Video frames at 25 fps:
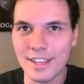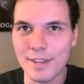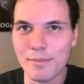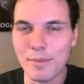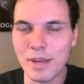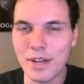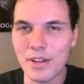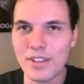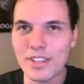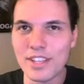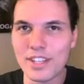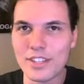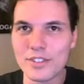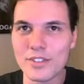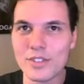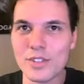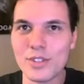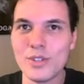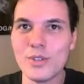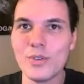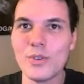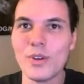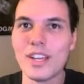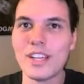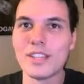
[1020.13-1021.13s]
in Metal Gear
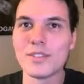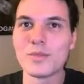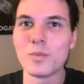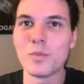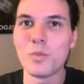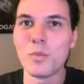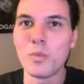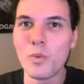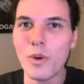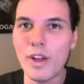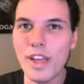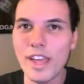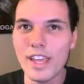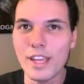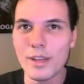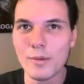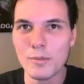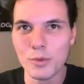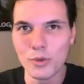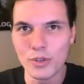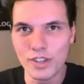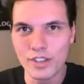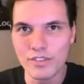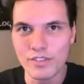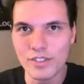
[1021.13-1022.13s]
2 is way
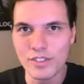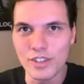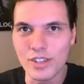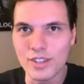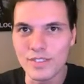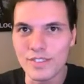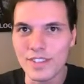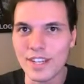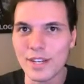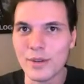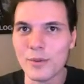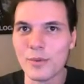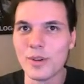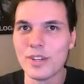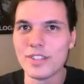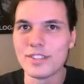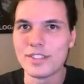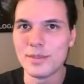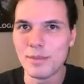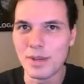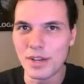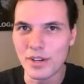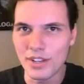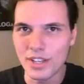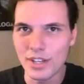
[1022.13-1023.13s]
more involved than it was
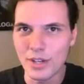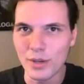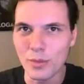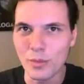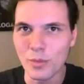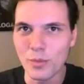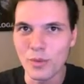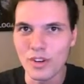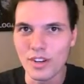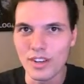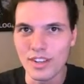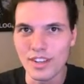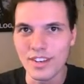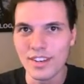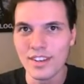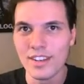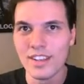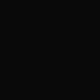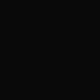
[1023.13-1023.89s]
in Metal Gear 1.